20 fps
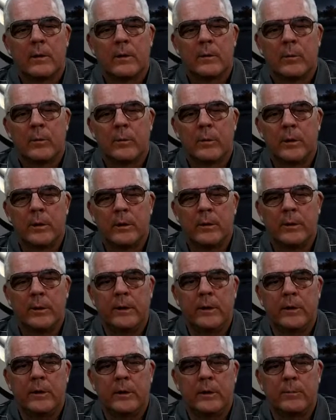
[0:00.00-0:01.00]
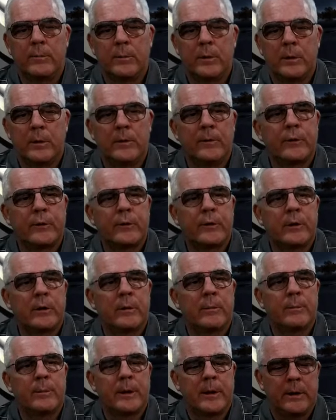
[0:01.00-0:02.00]
Really good moves here
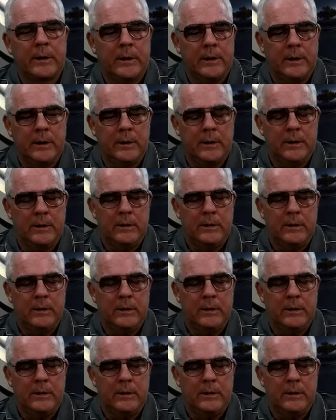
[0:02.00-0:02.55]
by